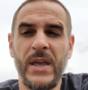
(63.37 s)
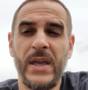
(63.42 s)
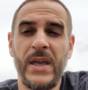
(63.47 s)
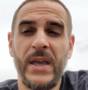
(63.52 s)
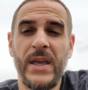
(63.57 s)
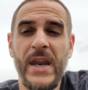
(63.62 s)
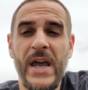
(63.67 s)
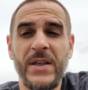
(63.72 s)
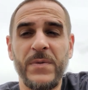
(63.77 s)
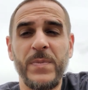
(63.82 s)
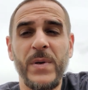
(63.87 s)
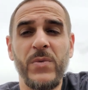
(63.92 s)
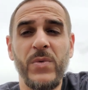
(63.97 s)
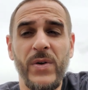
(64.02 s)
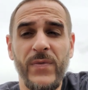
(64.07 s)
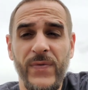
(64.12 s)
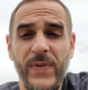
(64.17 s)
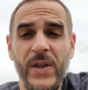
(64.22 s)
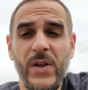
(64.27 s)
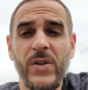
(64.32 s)
It has been
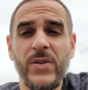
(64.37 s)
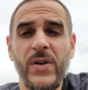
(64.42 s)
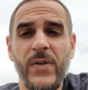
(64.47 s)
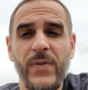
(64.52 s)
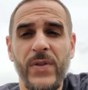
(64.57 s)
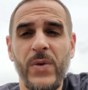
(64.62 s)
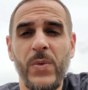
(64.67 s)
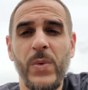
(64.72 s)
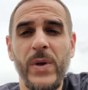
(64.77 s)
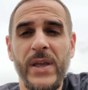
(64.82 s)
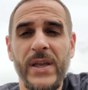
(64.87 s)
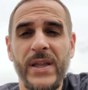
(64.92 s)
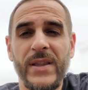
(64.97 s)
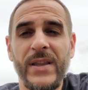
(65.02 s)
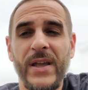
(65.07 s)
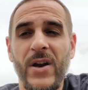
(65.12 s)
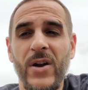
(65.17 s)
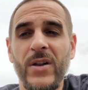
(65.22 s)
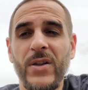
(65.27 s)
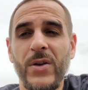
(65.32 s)
revealed over the weekend
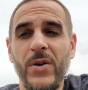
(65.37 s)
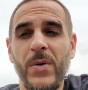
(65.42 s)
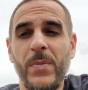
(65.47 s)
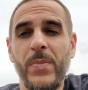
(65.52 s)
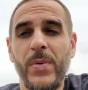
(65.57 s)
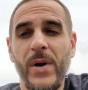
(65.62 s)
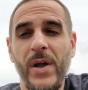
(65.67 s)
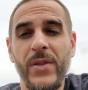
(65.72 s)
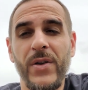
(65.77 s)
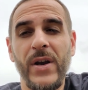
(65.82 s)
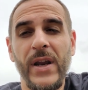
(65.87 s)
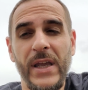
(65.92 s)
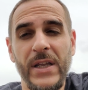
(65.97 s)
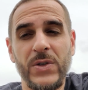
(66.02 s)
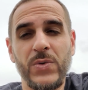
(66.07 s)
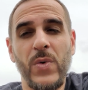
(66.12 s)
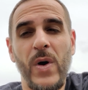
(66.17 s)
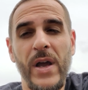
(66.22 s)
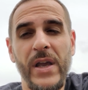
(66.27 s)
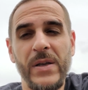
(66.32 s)
that our little brother
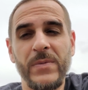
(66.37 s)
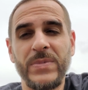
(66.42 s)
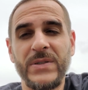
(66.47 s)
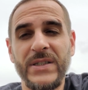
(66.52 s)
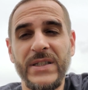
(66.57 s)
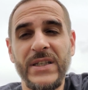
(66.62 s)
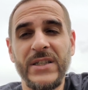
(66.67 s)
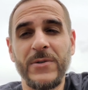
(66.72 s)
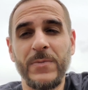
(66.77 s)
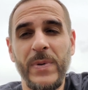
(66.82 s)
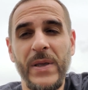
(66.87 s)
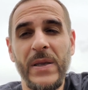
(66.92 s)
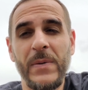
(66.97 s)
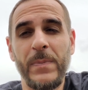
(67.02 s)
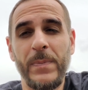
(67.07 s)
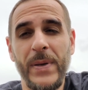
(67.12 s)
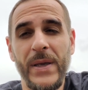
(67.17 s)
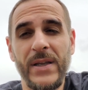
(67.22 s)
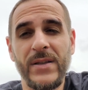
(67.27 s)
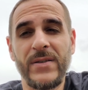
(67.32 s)
HYMC is being
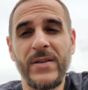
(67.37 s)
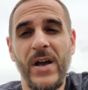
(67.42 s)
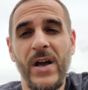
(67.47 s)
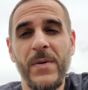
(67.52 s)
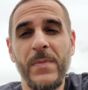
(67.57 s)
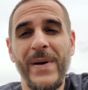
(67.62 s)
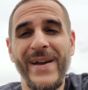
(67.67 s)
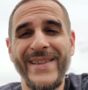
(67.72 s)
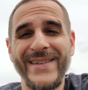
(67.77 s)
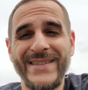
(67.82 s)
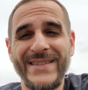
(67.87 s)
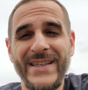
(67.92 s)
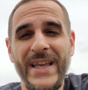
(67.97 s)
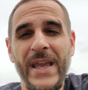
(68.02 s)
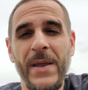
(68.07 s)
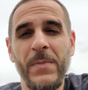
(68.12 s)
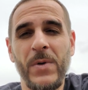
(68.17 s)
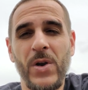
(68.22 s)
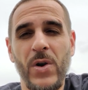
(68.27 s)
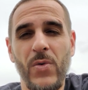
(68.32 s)
picked on by the
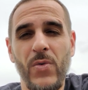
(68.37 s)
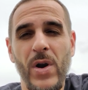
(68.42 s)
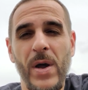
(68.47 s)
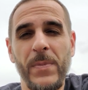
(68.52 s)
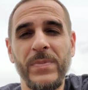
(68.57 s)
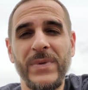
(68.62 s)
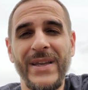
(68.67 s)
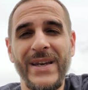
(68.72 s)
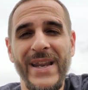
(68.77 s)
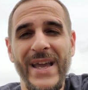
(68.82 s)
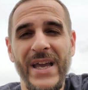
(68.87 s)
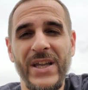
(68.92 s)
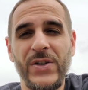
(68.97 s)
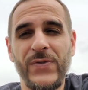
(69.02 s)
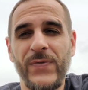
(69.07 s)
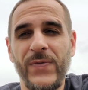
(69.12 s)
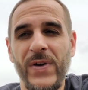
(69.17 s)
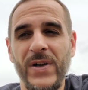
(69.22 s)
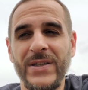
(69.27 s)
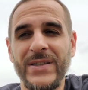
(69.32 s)
same corrupted hedge
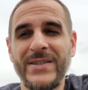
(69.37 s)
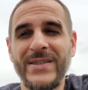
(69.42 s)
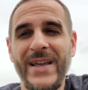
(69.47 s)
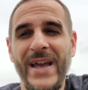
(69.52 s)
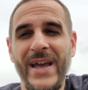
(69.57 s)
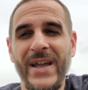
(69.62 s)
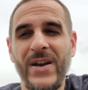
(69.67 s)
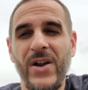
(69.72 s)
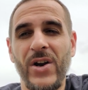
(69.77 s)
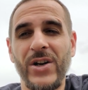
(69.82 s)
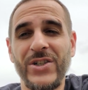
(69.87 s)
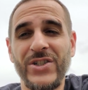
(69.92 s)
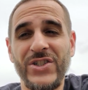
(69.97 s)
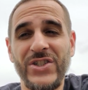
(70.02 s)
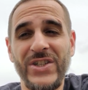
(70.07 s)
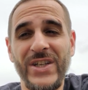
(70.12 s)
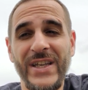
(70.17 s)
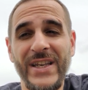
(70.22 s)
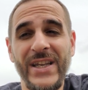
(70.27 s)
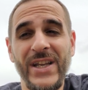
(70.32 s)
funds that are
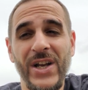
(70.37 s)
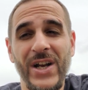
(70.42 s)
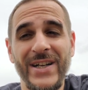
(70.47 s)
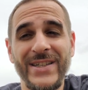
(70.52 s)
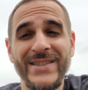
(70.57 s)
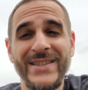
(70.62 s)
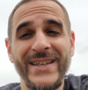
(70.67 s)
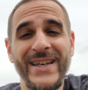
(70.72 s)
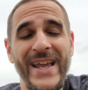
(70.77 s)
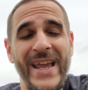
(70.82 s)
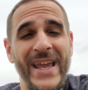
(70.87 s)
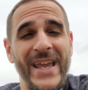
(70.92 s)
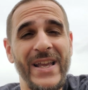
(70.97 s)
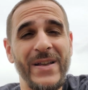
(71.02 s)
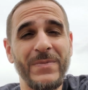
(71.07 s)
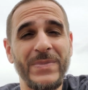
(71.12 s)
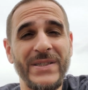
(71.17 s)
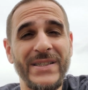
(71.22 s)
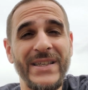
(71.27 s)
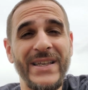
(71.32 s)
cheating us in
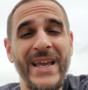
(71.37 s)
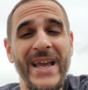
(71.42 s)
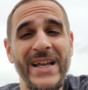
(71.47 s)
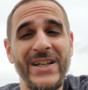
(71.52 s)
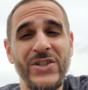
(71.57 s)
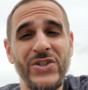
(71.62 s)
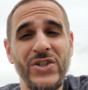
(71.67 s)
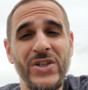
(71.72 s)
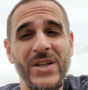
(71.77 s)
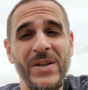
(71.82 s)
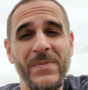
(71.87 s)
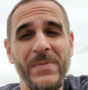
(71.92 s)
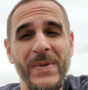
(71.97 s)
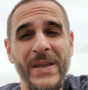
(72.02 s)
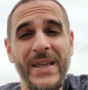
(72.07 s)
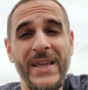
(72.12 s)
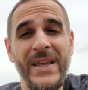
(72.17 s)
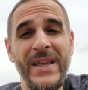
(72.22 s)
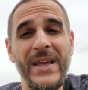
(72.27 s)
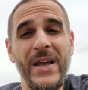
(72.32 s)
AMC and
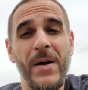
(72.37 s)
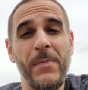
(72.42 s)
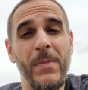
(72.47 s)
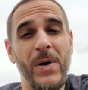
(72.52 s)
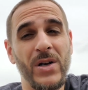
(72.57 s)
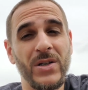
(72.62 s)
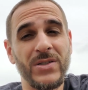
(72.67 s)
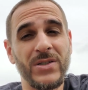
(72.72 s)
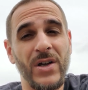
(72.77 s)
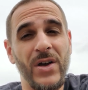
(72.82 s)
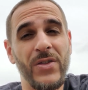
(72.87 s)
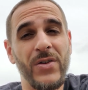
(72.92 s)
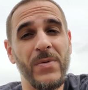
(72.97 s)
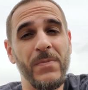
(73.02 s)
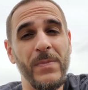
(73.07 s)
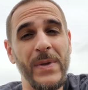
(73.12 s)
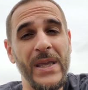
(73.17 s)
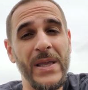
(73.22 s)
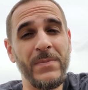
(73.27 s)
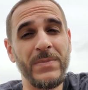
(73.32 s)
GME amongst other
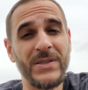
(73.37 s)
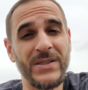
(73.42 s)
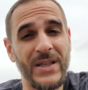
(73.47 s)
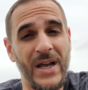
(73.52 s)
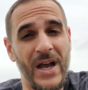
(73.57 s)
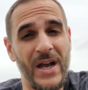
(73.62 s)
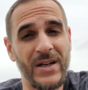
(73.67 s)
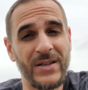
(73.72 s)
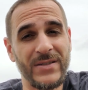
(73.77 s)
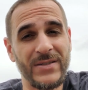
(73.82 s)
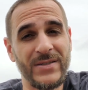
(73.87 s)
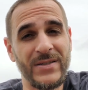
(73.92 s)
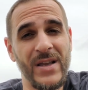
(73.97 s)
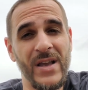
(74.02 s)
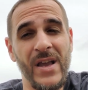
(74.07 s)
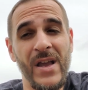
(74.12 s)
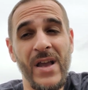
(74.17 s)
meme stocks,